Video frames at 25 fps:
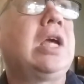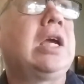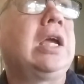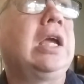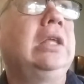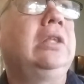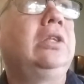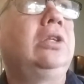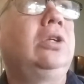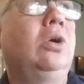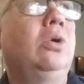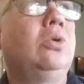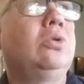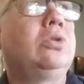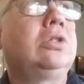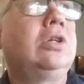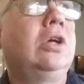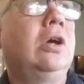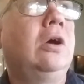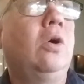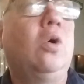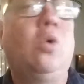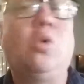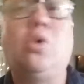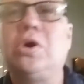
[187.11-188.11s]
I get those
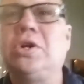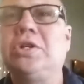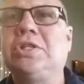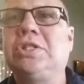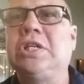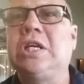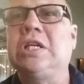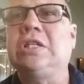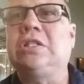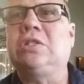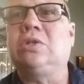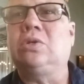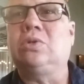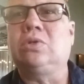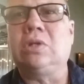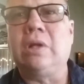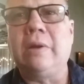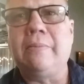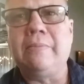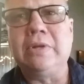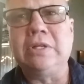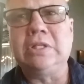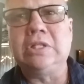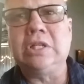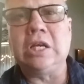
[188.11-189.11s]
uh, orange zest, those
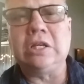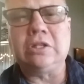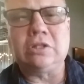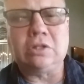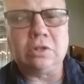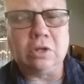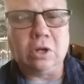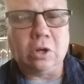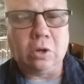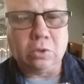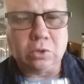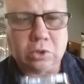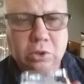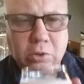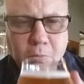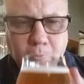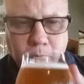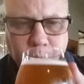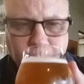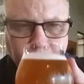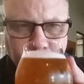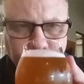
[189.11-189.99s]
lemon zest notes